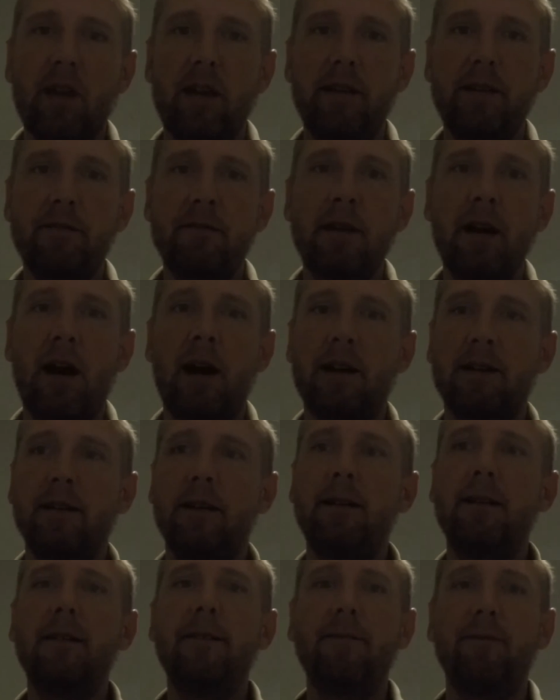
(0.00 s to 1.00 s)
you've got
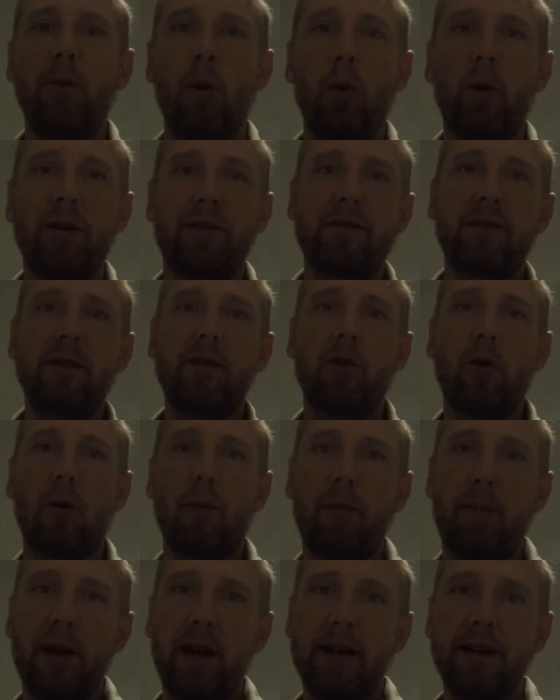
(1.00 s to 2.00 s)
to voice your
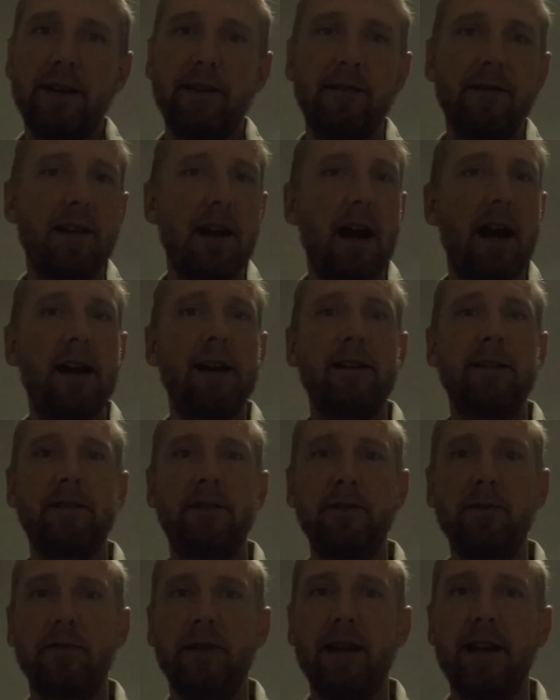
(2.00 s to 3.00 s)
opinion. You've got
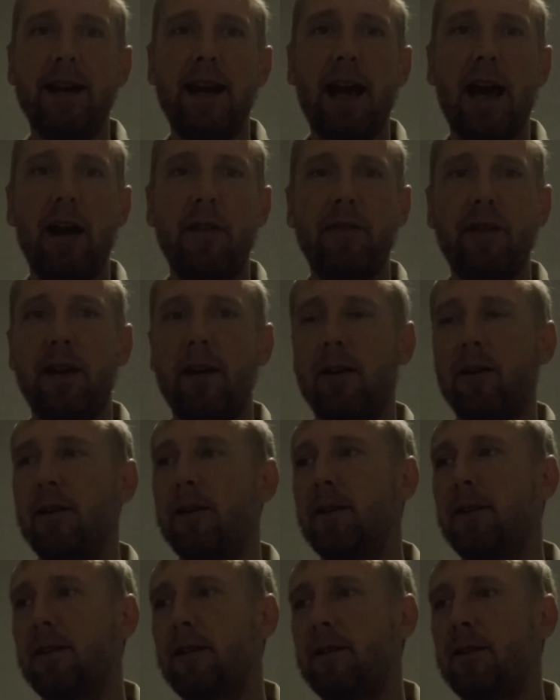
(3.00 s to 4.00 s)
to get out there.
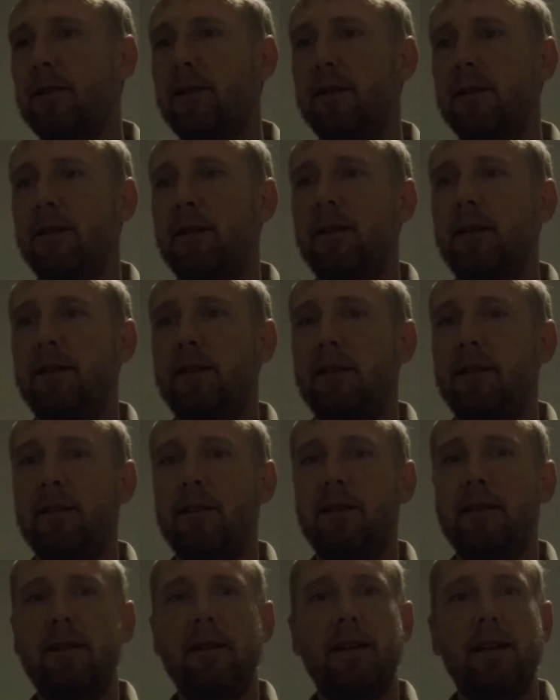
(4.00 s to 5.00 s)

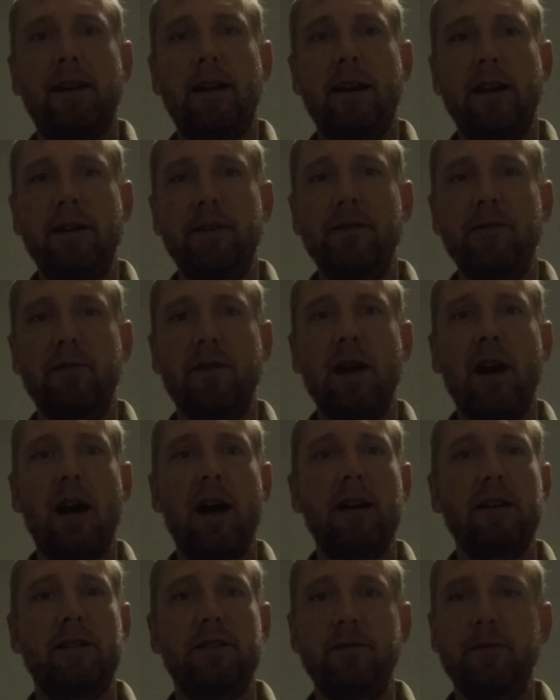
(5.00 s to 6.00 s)
And you've
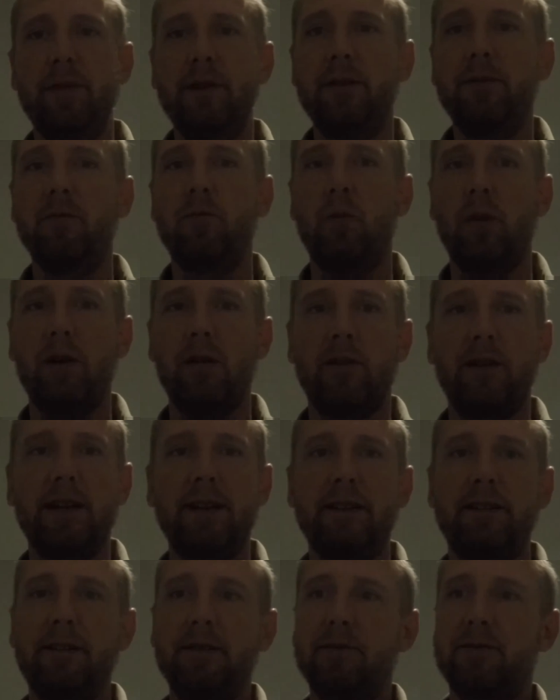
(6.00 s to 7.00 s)
got to be
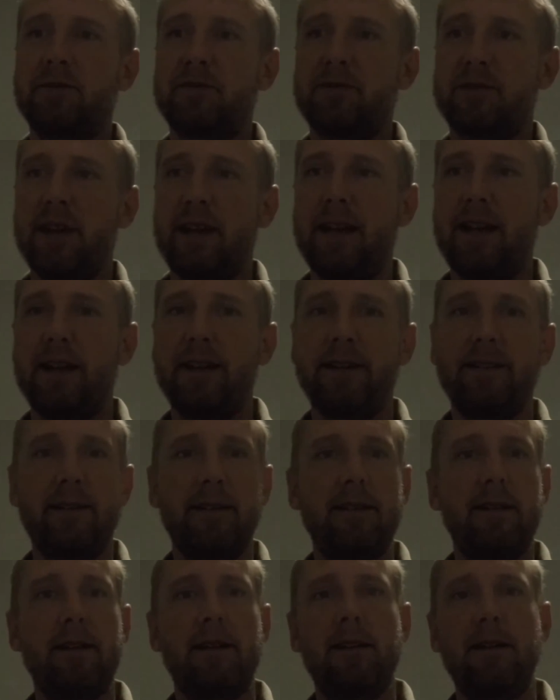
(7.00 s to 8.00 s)
willing to stand
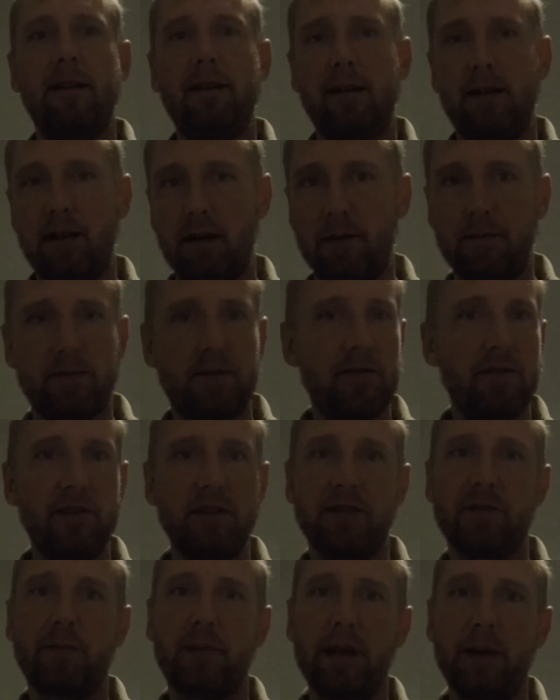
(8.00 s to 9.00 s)
up to
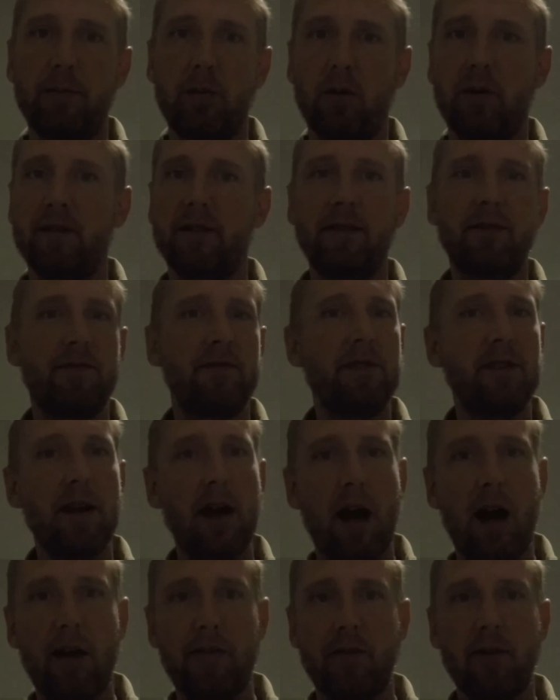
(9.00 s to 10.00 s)
these people. Because if
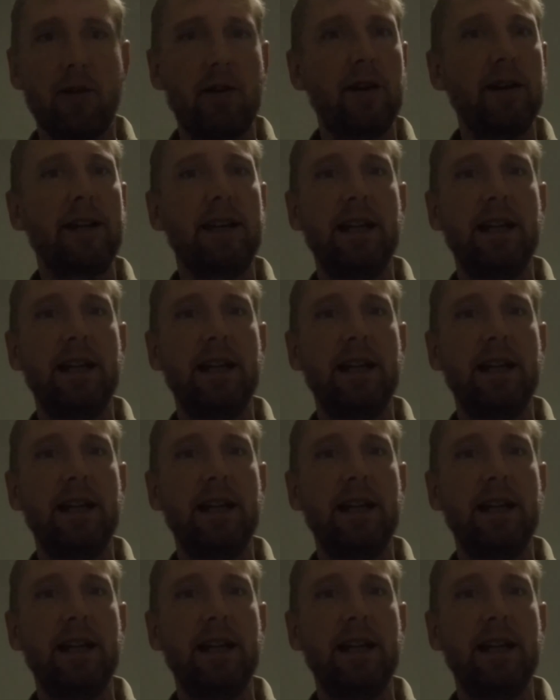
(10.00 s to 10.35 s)
not, they're going to